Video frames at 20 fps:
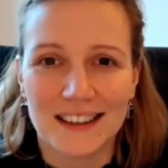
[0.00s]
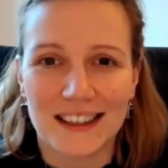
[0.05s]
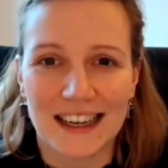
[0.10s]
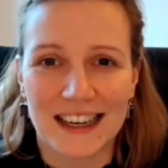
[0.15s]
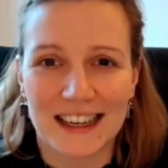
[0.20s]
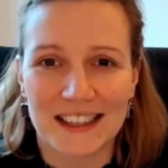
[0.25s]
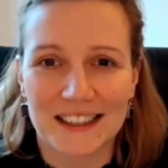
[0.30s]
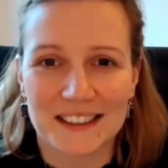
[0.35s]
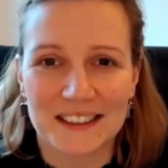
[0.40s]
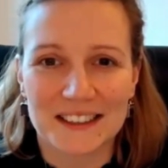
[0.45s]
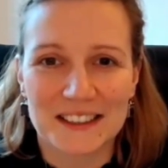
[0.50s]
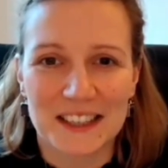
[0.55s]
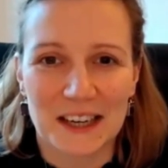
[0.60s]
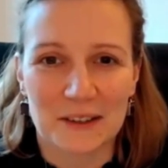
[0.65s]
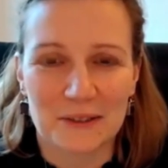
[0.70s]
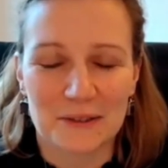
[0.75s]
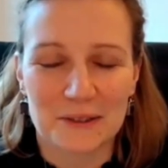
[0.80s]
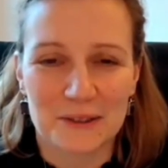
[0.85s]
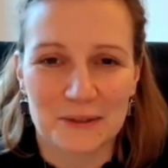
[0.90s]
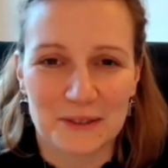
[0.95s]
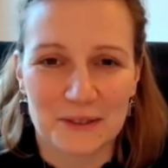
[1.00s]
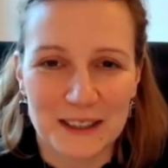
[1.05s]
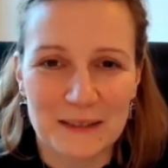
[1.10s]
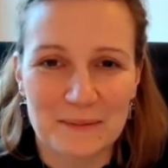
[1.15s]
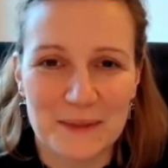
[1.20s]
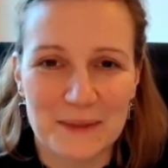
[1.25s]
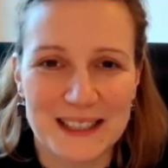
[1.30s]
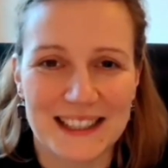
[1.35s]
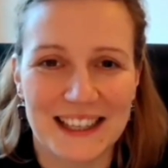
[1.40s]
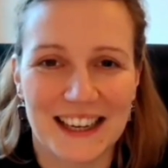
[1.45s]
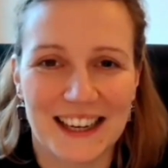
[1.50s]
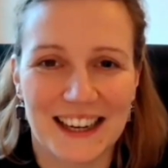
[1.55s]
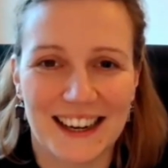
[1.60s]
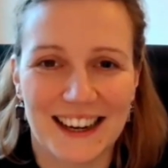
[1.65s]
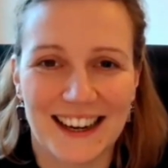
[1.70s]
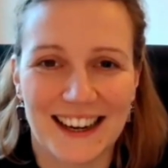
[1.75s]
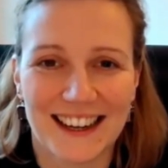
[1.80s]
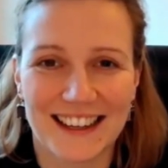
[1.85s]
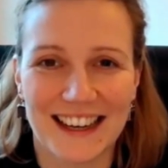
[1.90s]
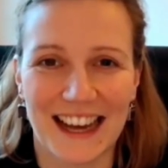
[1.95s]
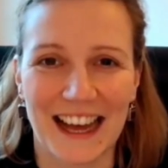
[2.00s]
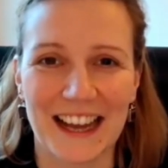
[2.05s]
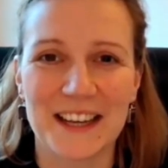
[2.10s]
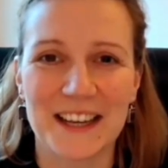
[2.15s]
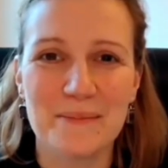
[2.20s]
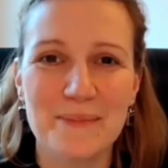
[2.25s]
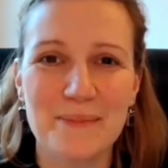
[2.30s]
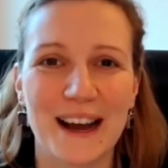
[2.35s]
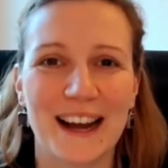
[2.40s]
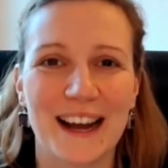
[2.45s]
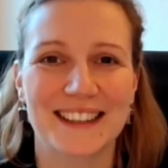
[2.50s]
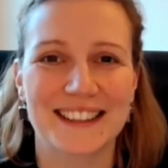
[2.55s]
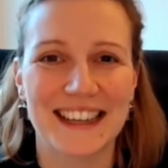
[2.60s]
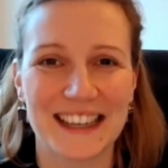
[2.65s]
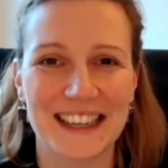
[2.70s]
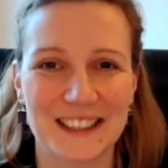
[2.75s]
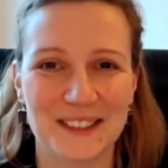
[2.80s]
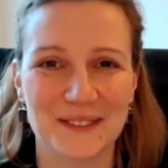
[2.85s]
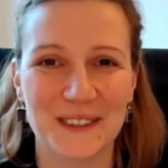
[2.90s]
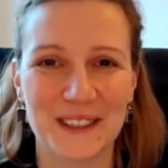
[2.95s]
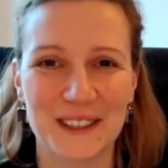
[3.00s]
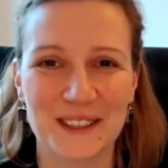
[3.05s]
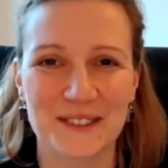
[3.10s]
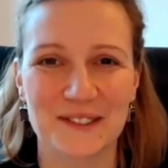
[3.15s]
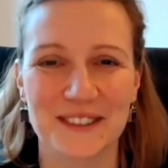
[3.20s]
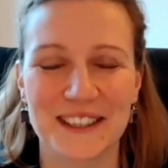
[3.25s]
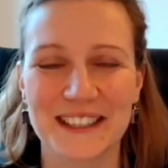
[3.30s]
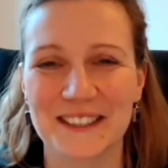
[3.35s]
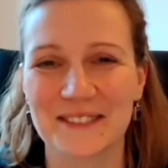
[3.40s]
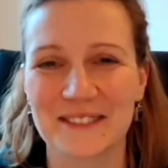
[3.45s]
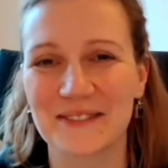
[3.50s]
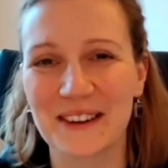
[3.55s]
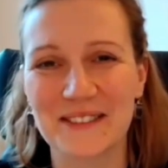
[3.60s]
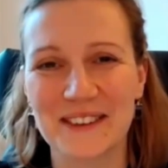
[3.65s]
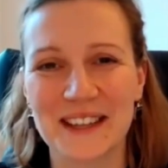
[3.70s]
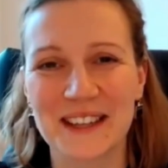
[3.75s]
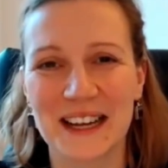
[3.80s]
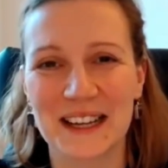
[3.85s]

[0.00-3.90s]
And I was really missing an impact aspect to it. And maybe